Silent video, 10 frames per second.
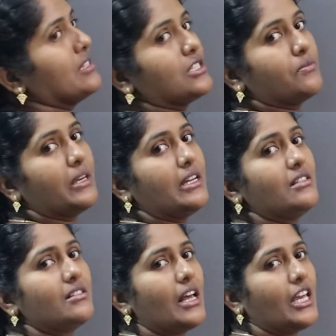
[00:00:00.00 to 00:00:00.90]
this
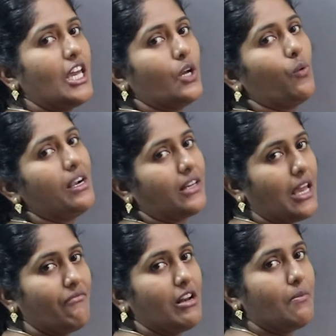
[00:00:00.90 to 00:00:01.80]
means the equal
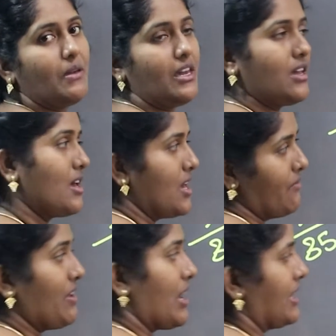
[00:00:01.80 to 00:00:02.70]
time will be
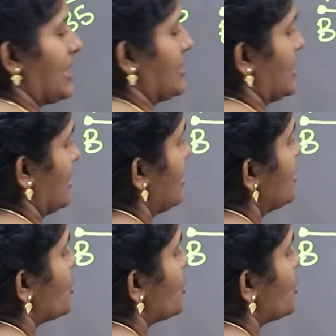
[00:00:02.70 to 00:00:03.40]
we are getting.